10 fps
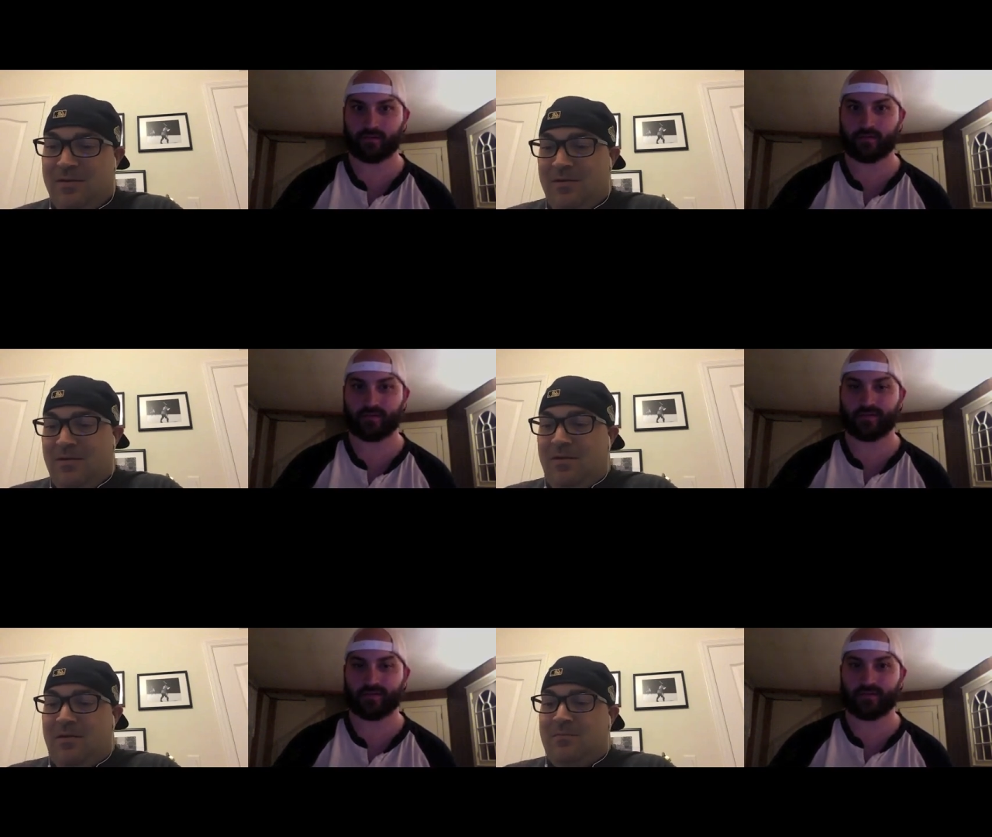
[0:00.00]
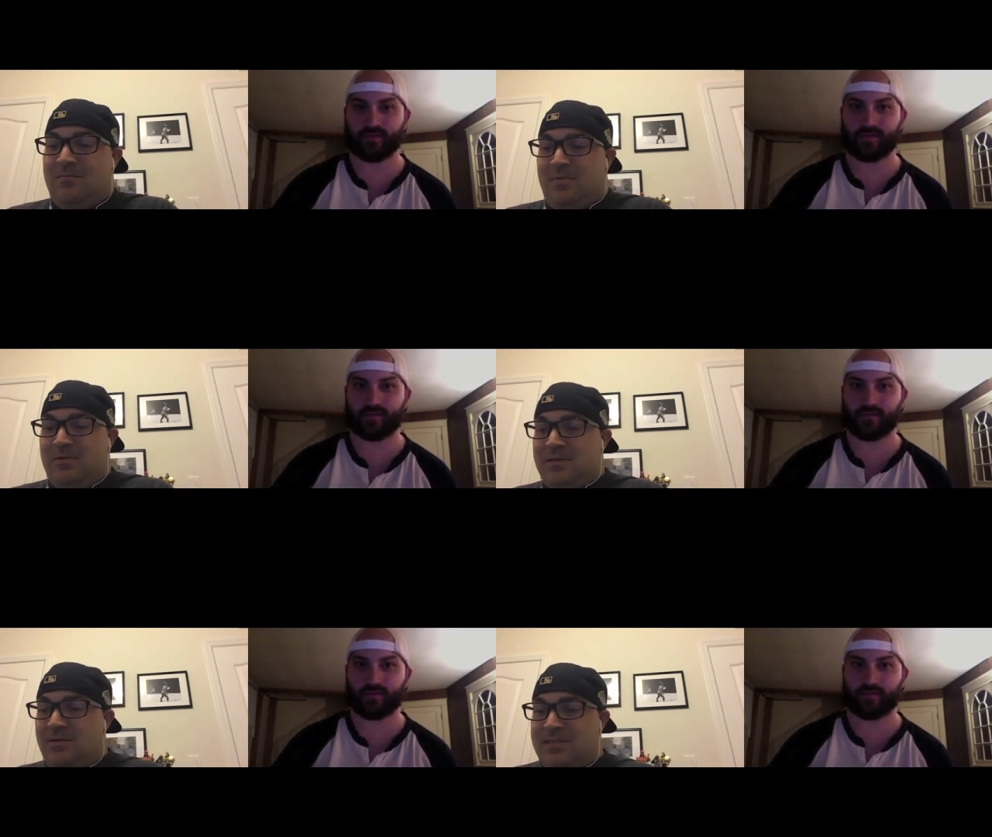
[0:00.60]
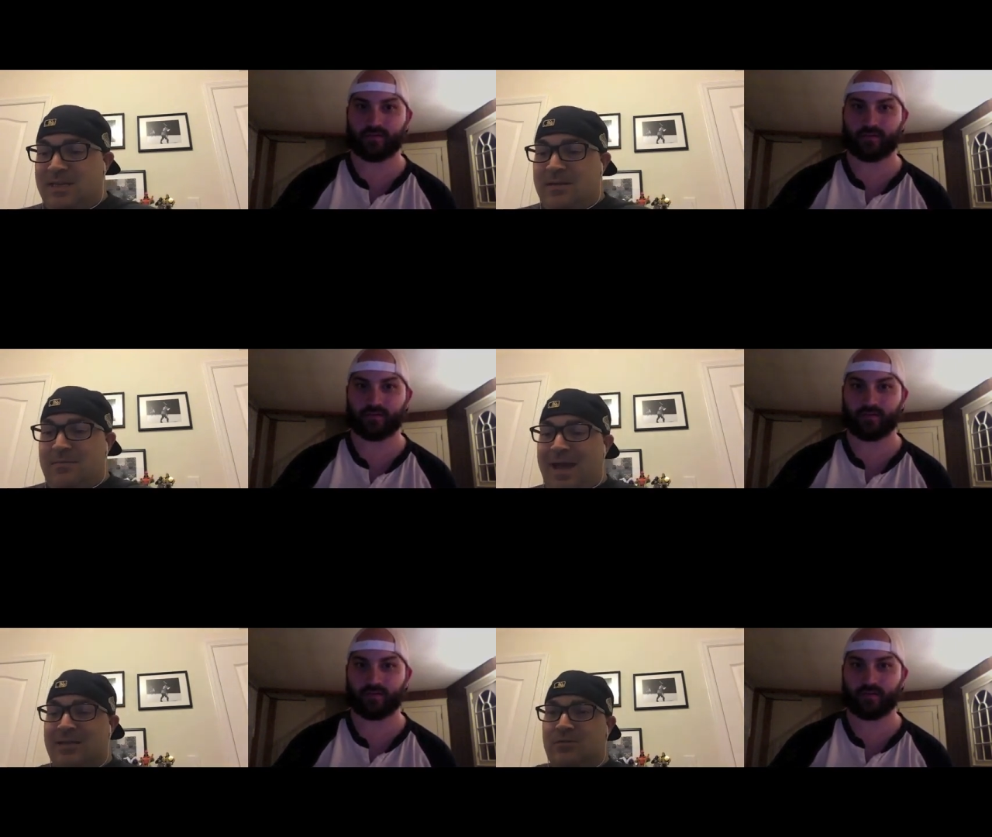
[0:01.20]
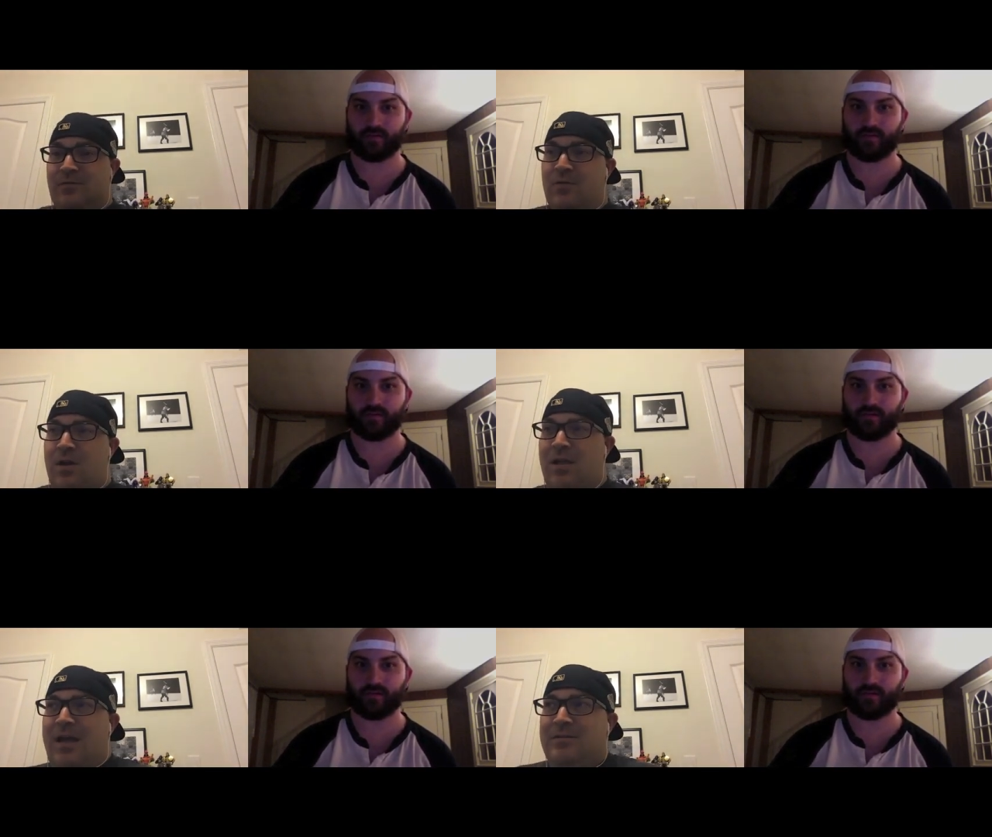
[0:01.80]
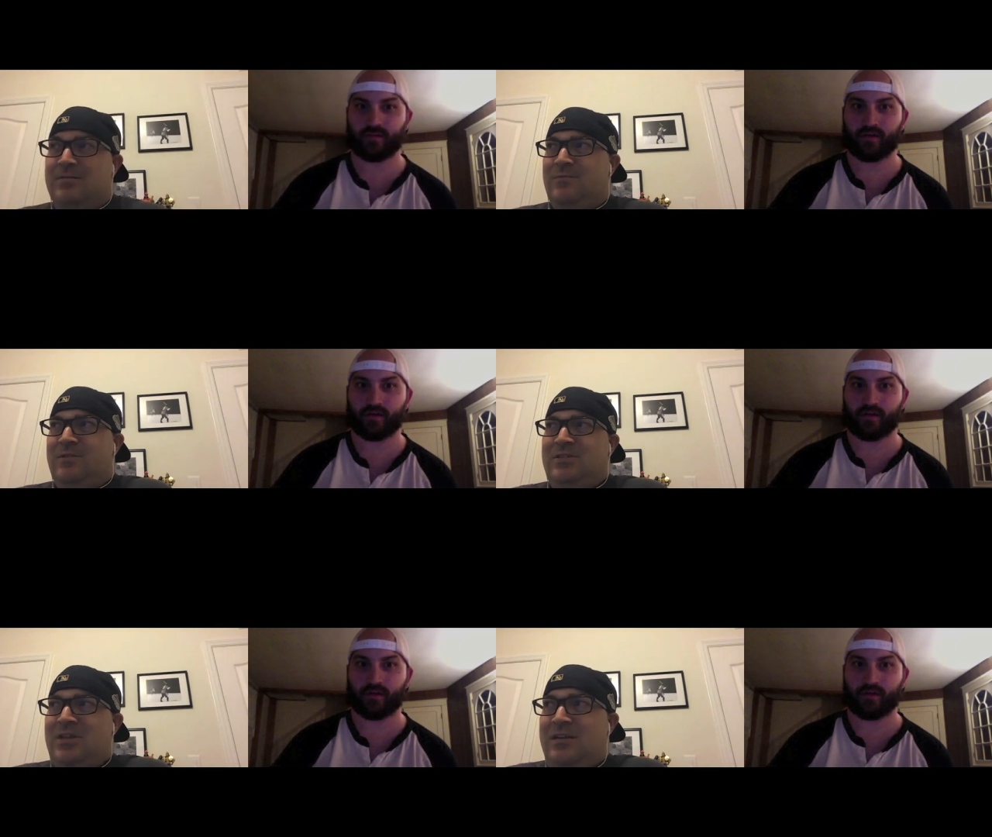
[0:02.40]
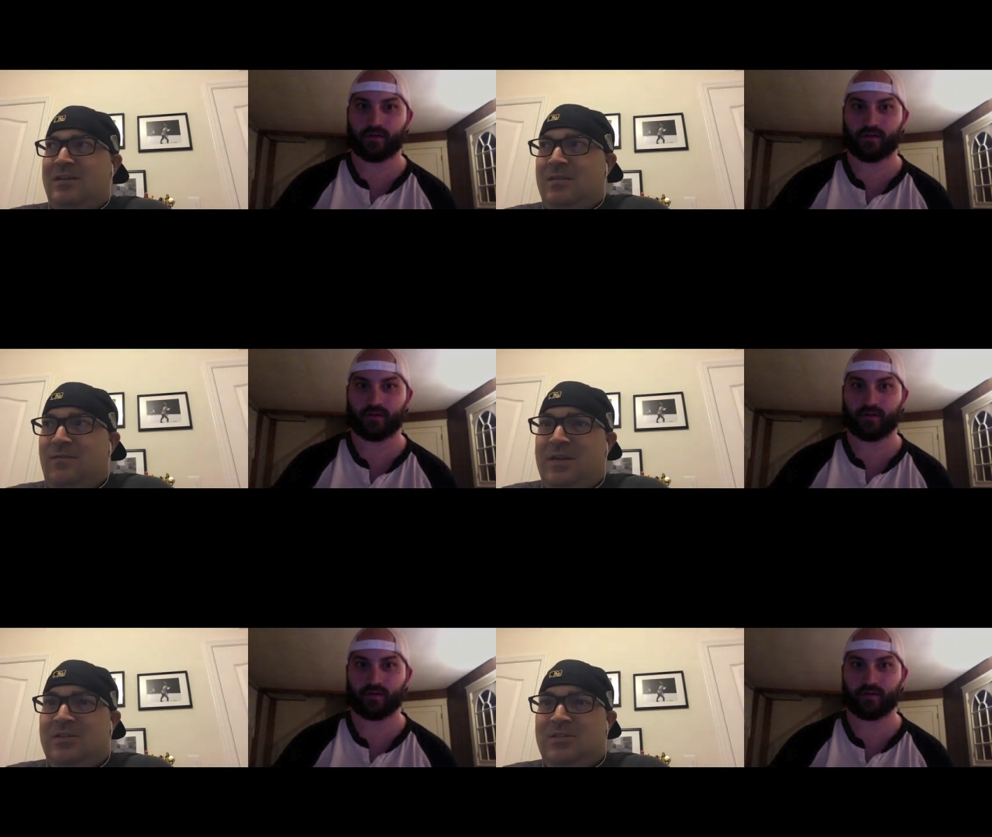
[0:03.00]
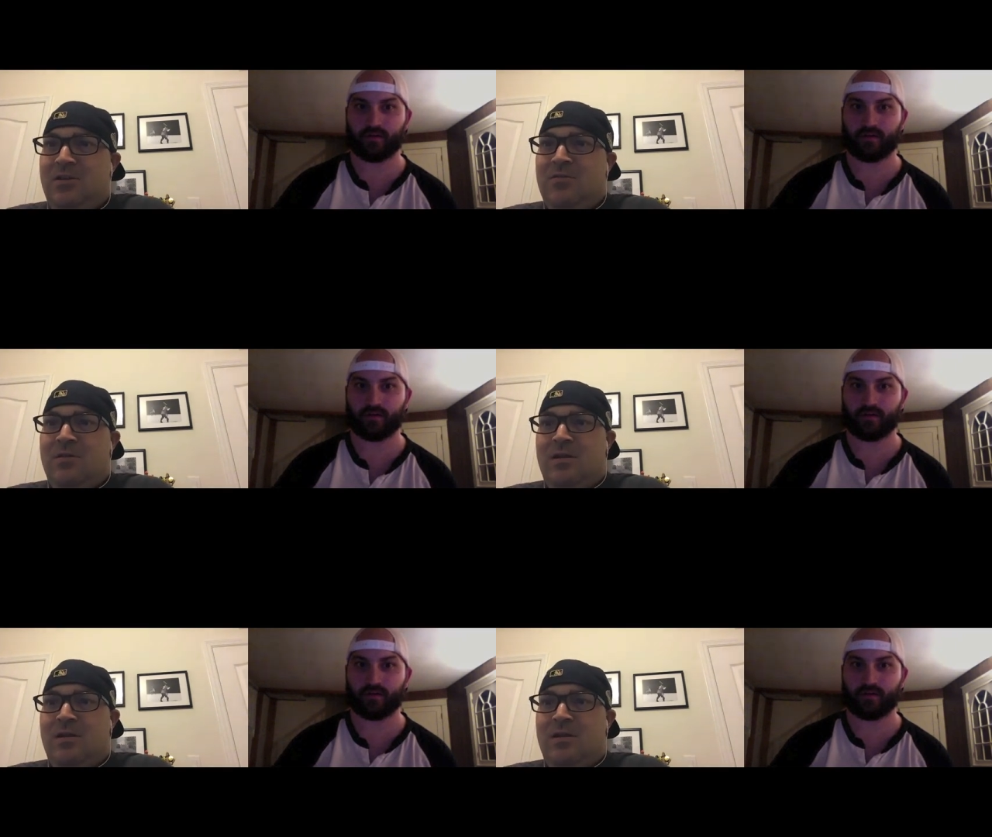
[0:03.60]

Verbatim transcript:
Speaker 1: Uh, but it was an outstanding match overall. I was really shocked at the finish though.